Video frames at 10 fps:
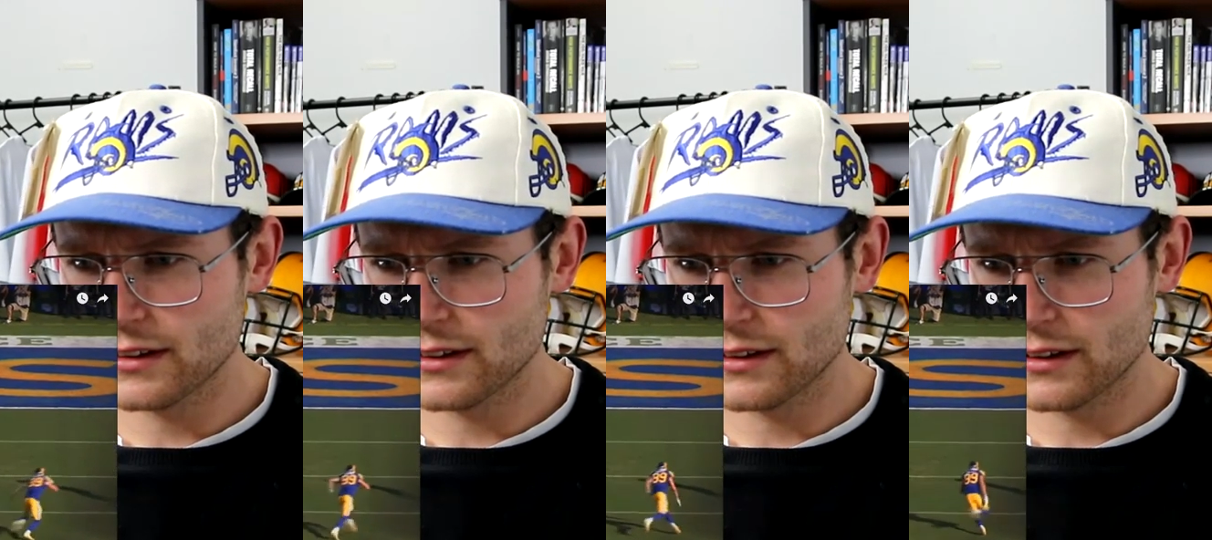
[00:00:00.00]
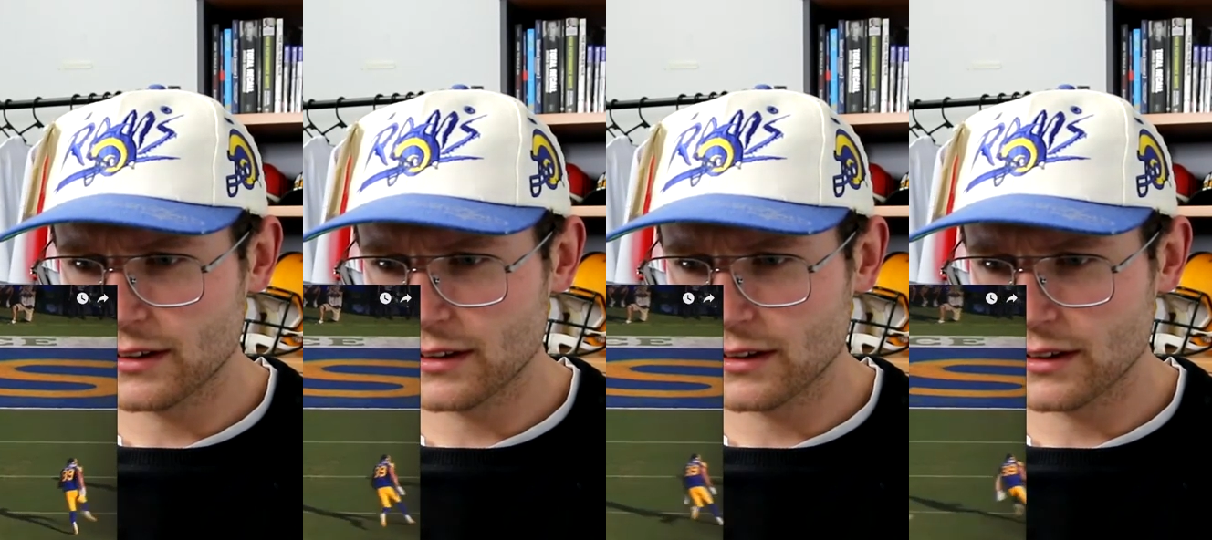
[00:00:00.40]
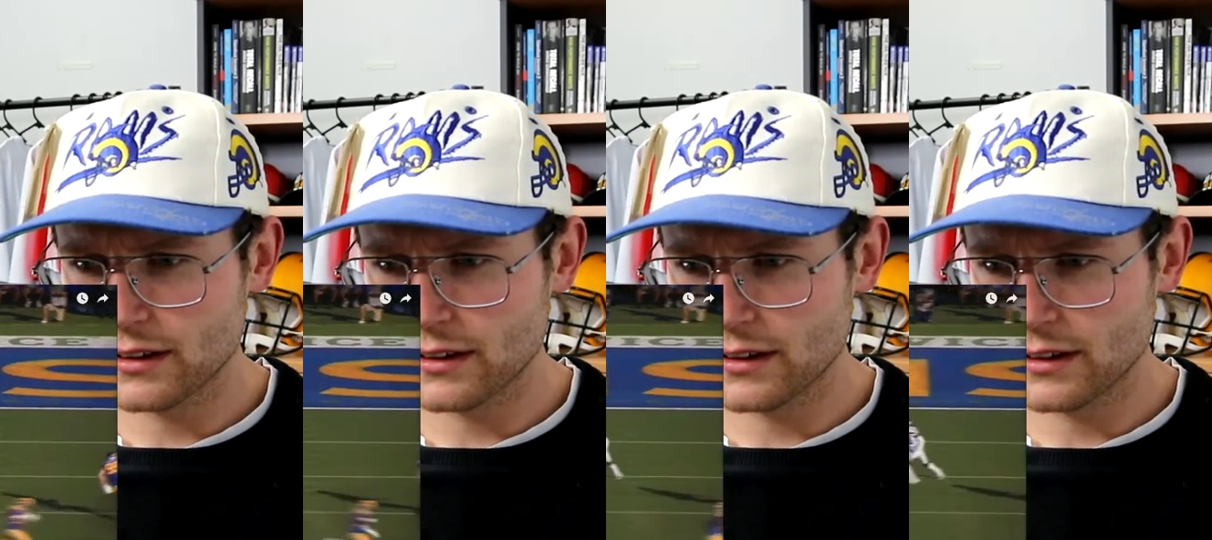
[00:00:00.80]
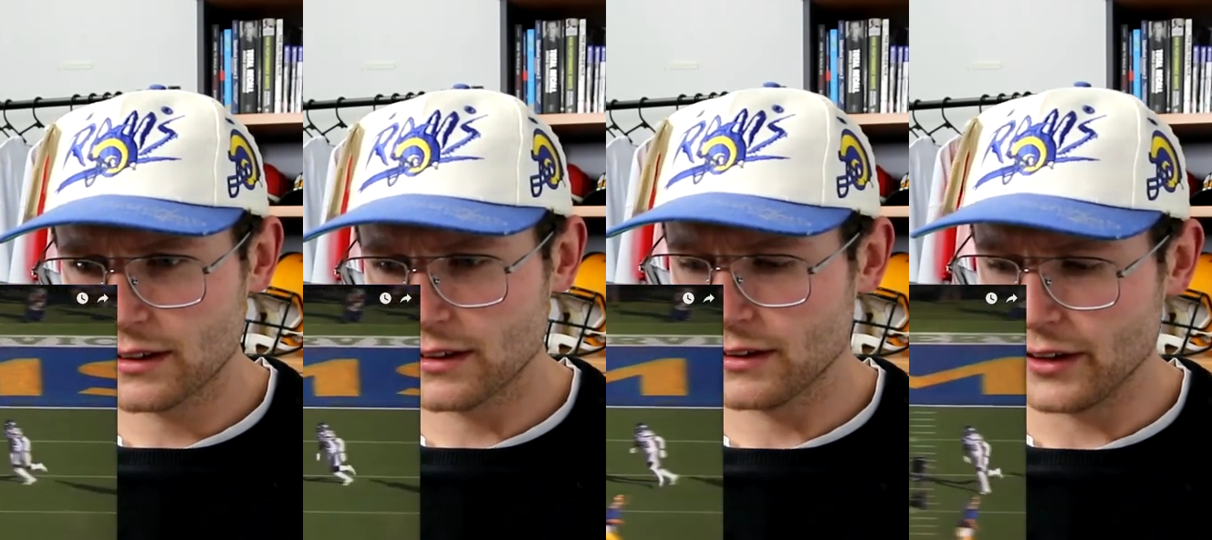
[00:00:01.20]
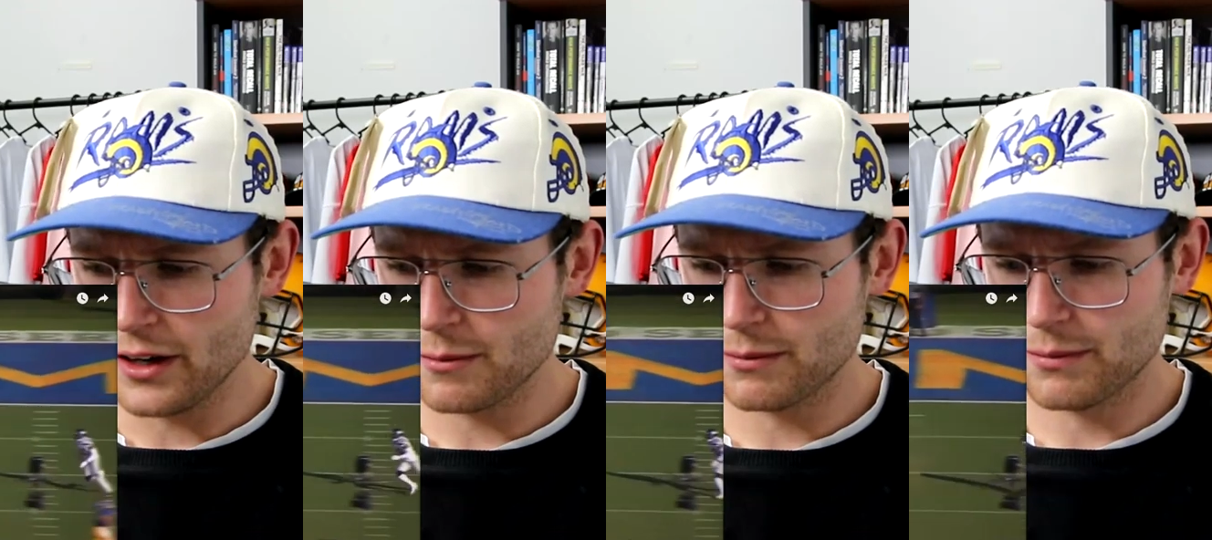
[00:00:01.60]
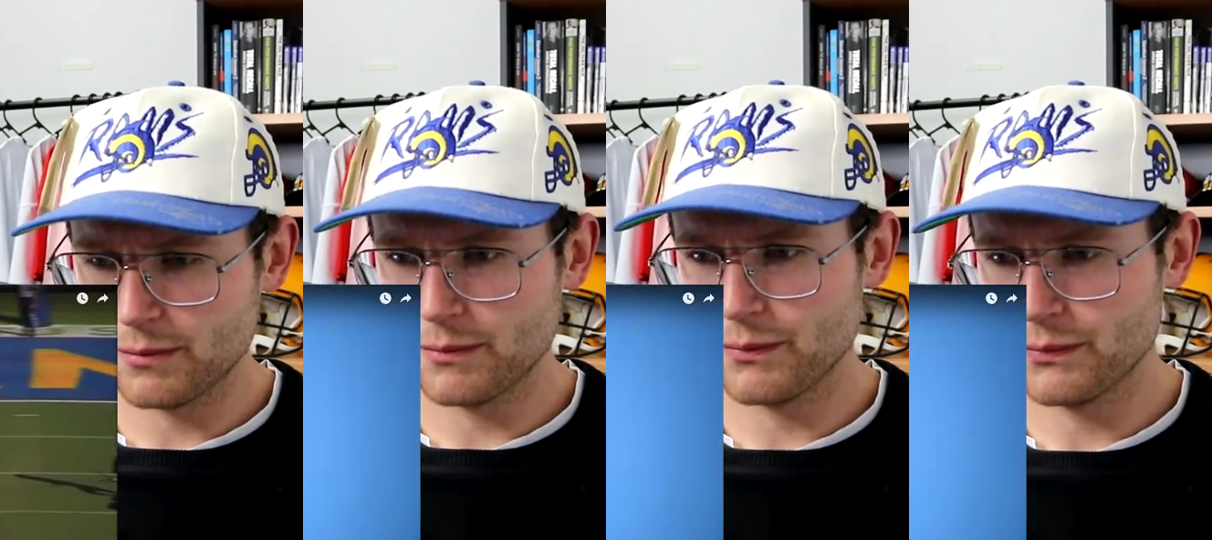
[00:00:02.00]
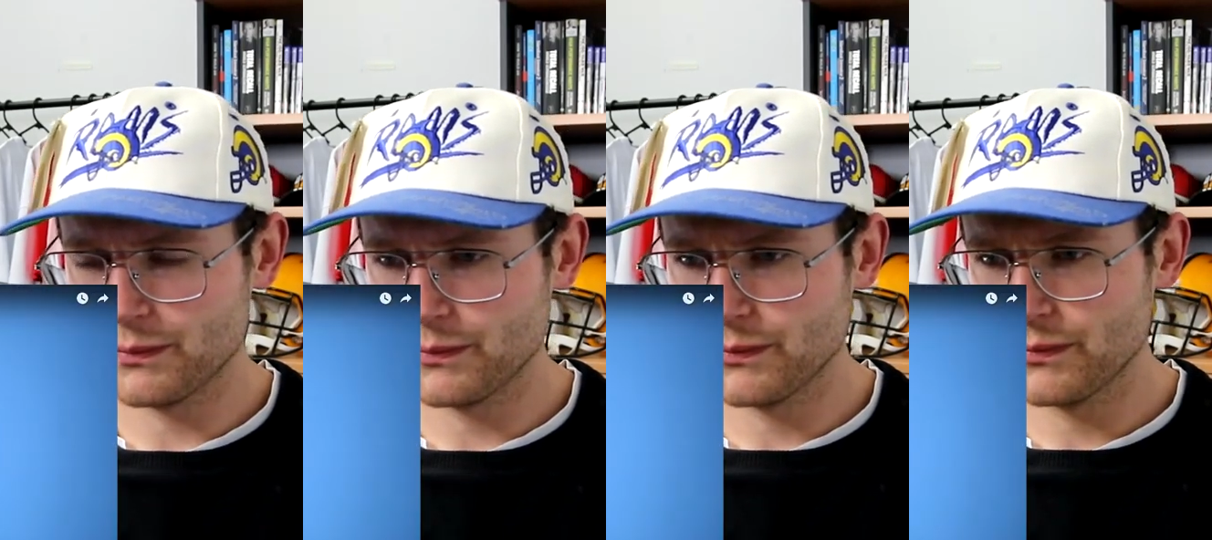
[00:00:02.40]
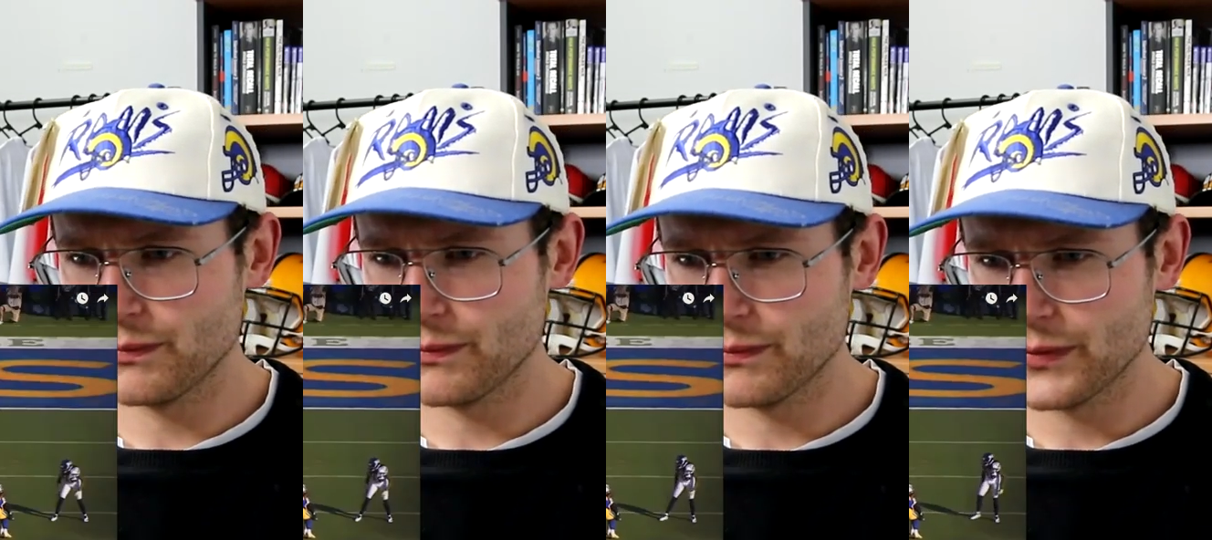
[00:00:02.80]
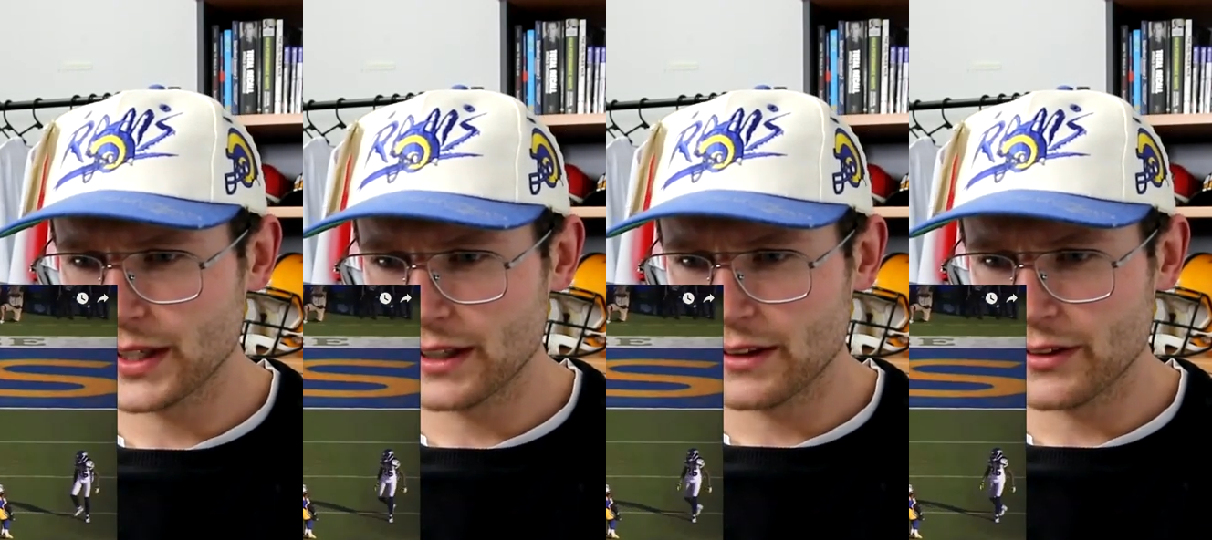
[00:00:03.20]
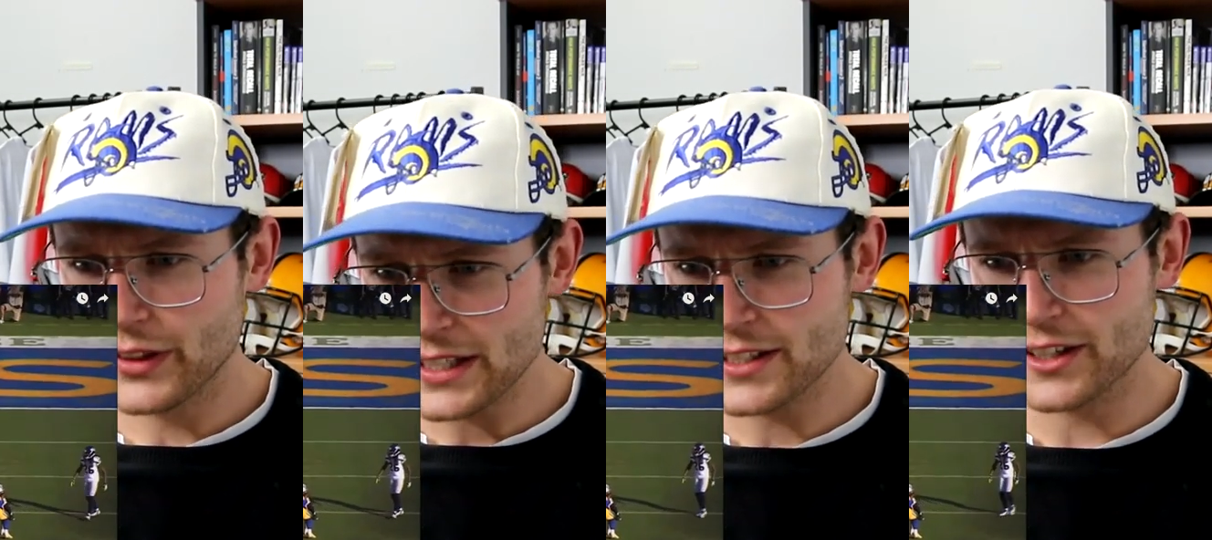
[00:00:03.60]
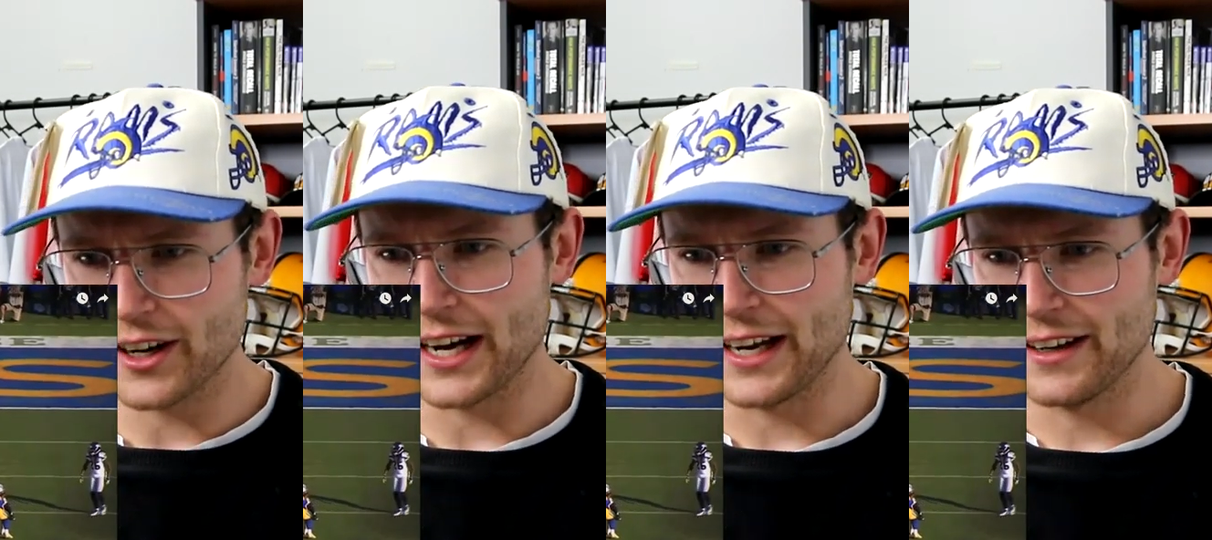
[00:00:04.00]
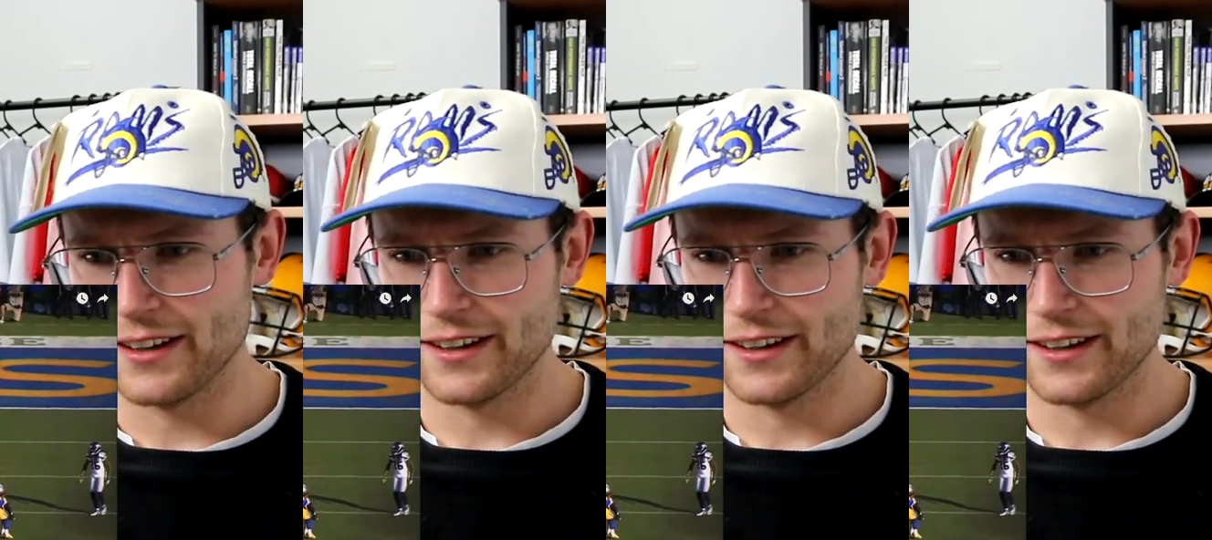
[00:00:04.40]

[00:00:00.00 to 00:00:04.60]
This O G is still no? a great. But don't let this guy,